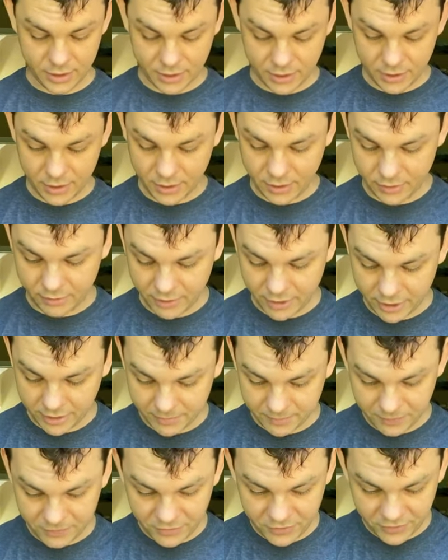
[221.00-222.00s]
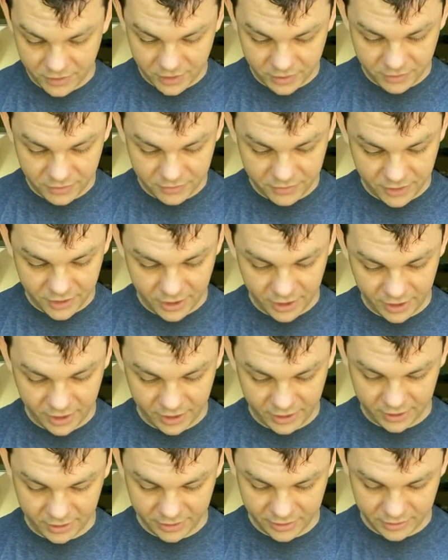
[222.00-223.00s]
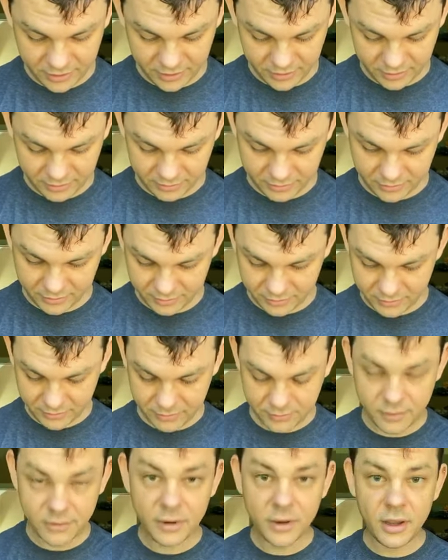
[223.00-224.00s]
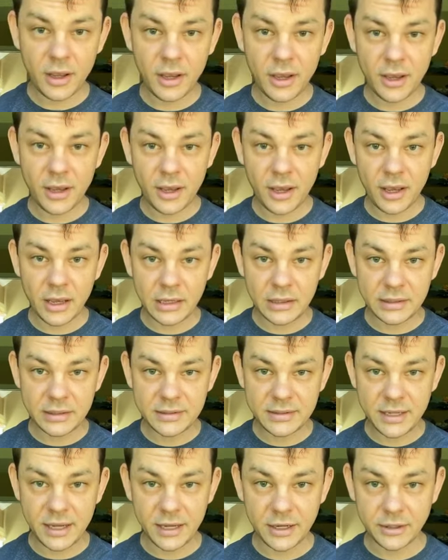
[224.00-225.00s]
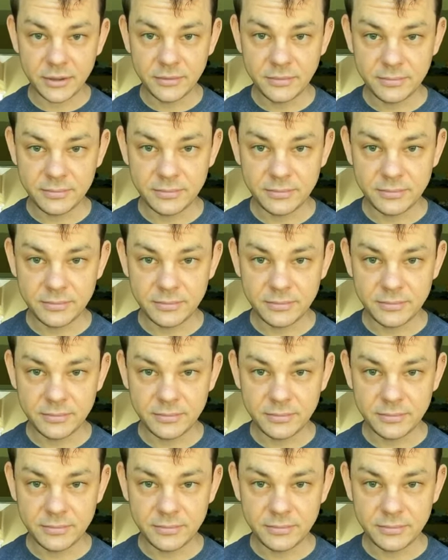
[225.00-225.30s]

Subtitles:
All right, so there's the head and the tail,